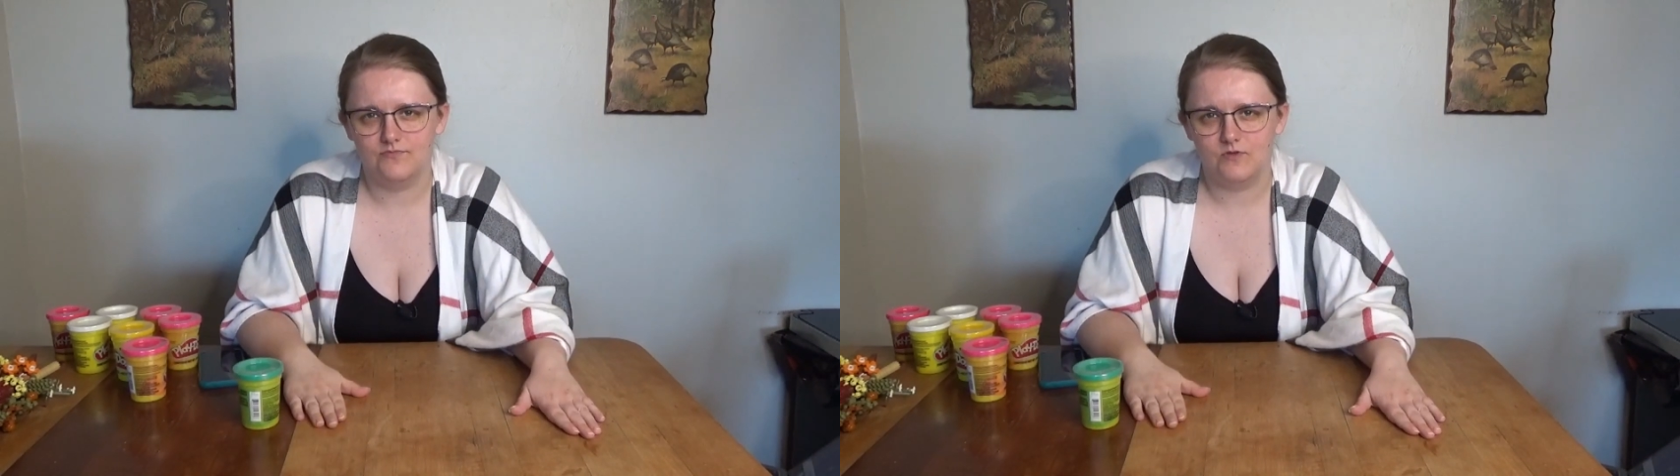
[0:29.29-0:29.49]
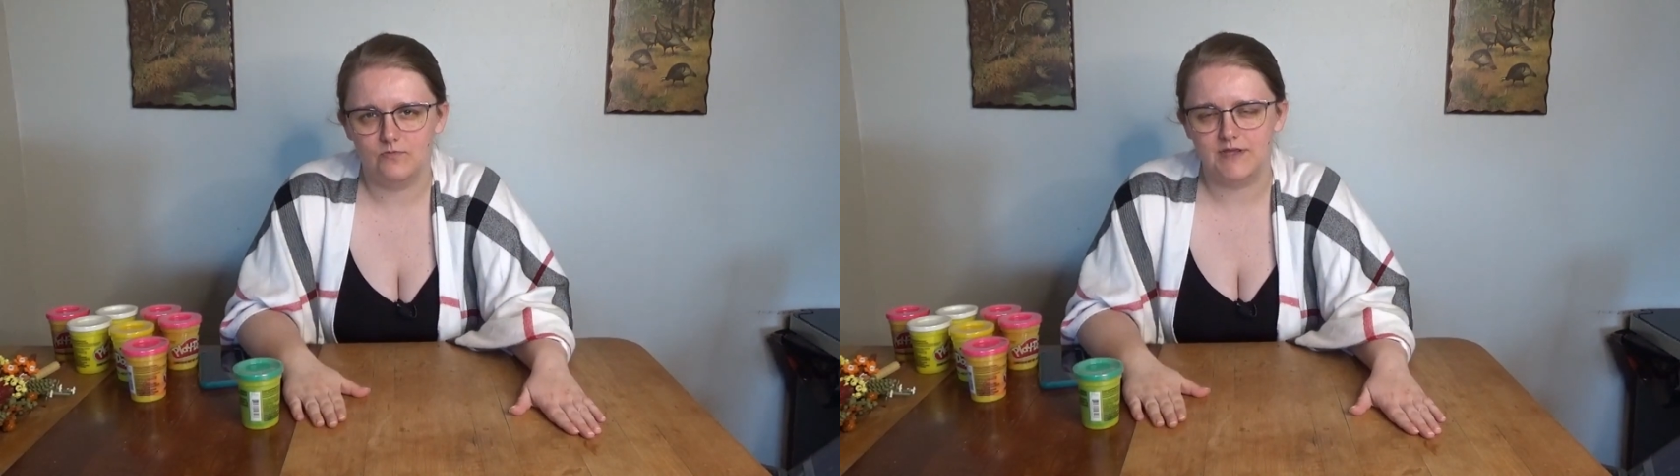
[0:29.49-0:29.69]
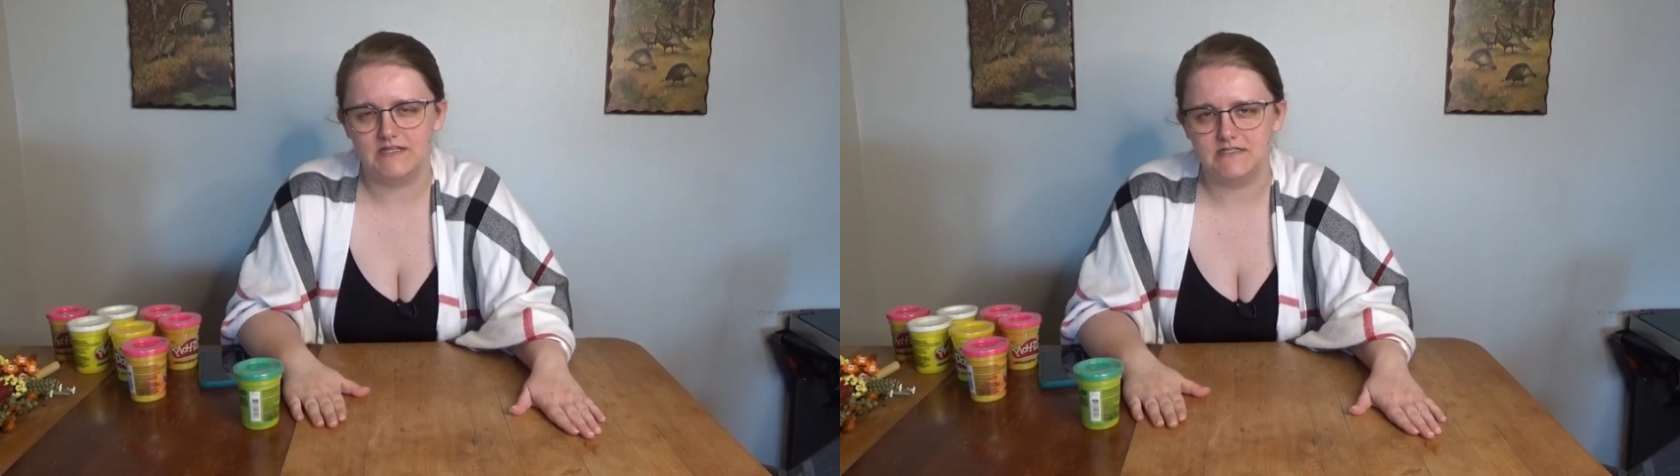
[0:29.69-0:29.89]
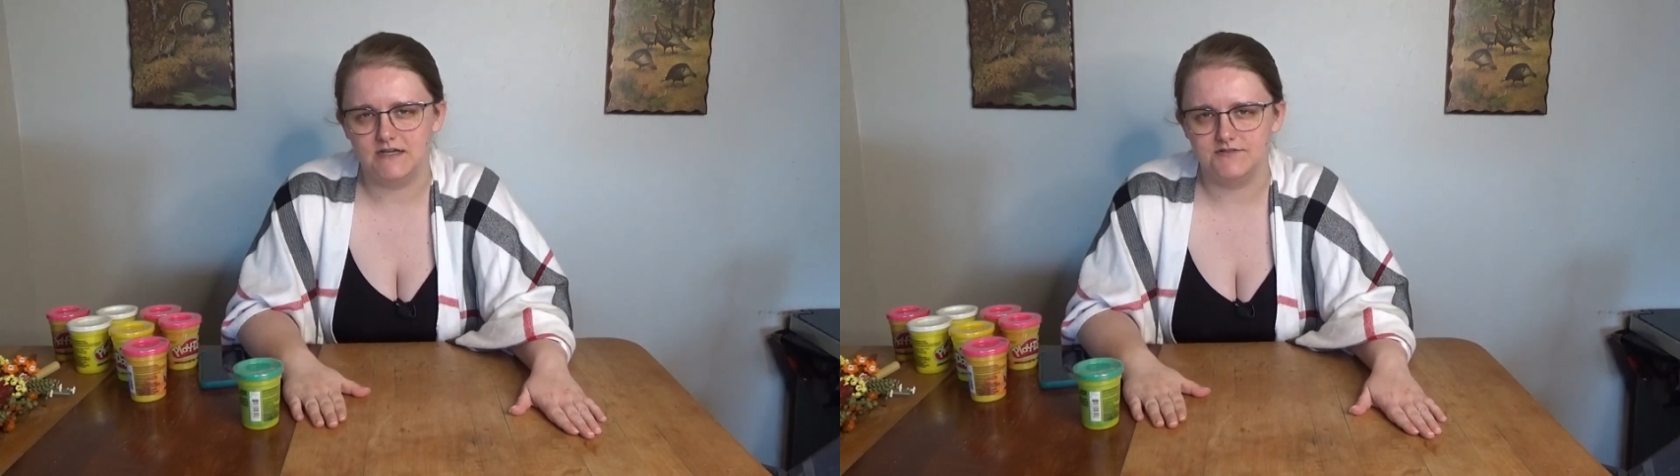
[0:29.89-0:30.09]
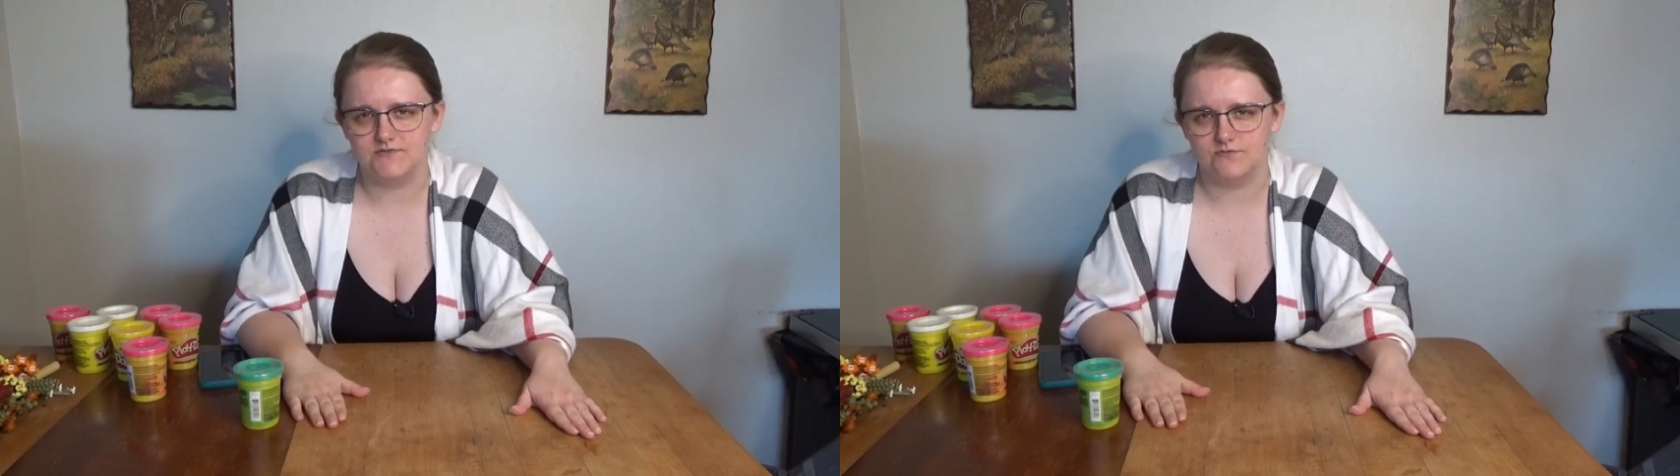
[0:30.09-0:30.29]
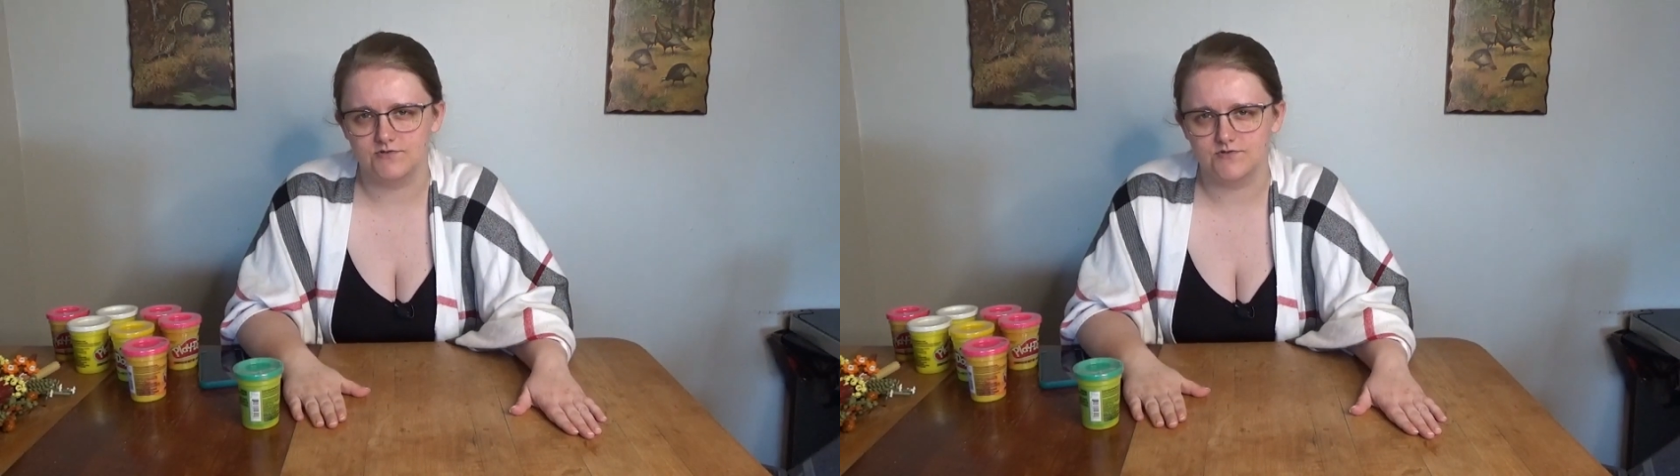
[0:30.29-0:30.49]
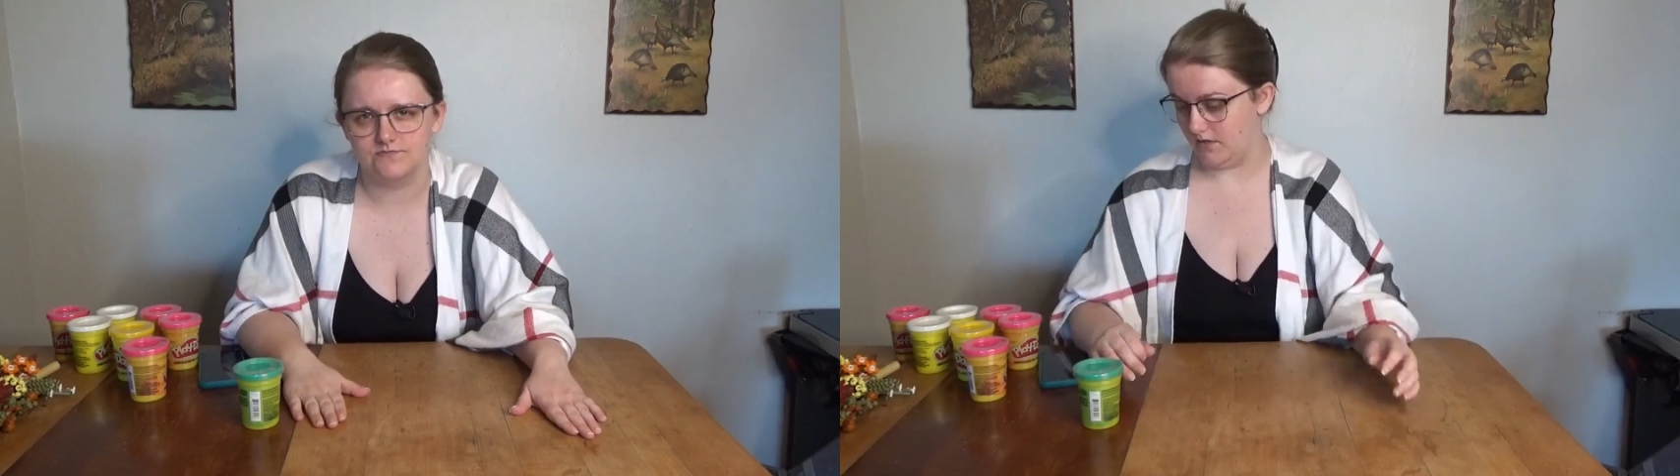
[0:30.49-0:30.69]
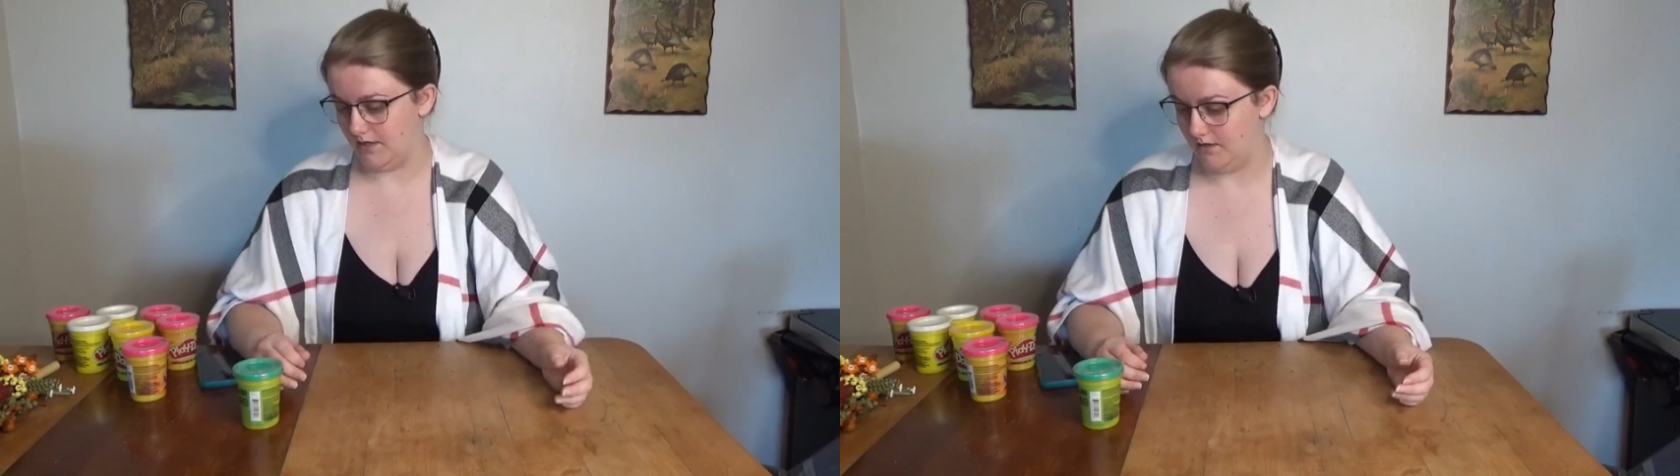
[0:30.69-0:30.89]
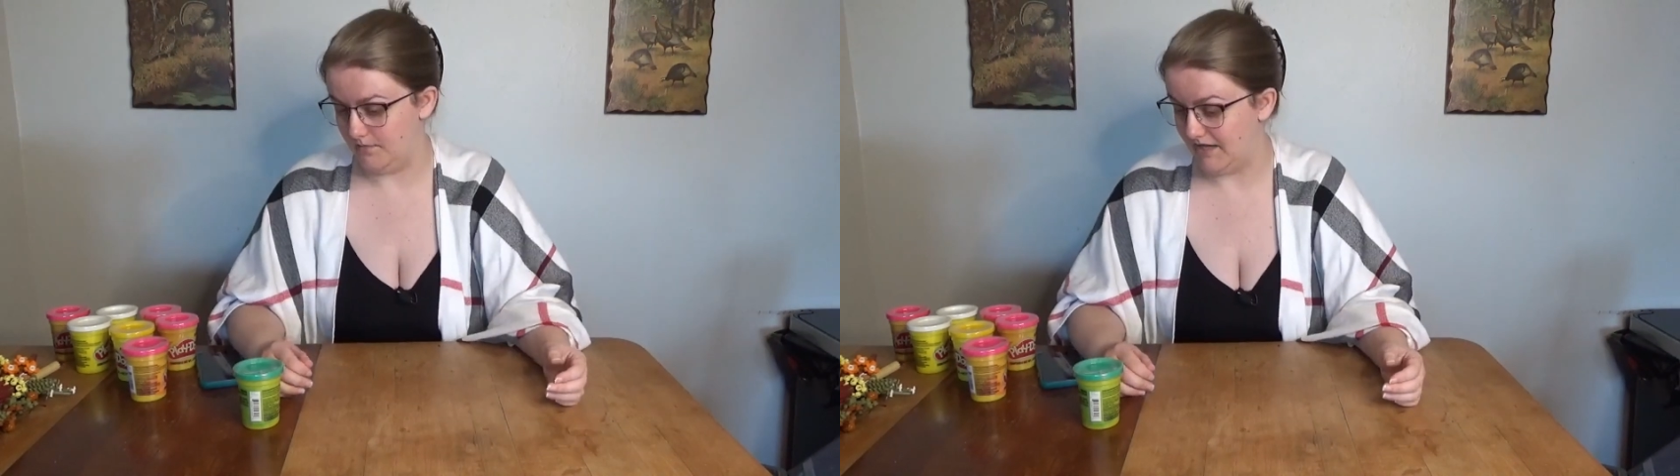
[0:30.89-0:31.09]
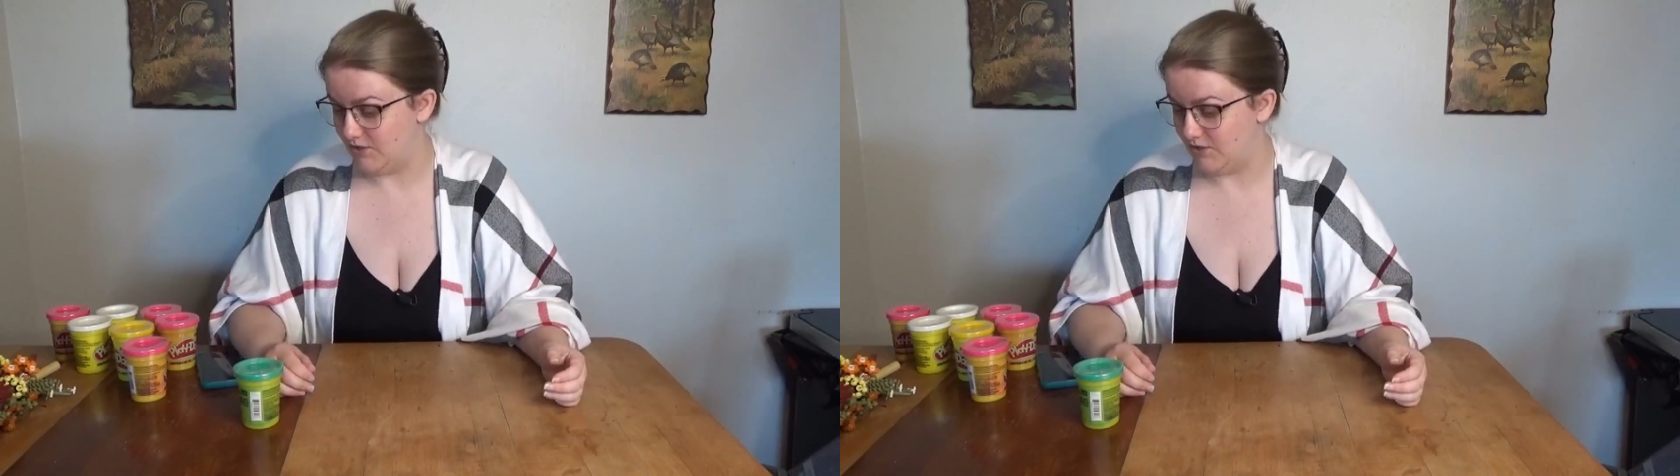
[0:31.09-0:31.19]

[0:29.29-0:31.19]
We're making dinosaurs. I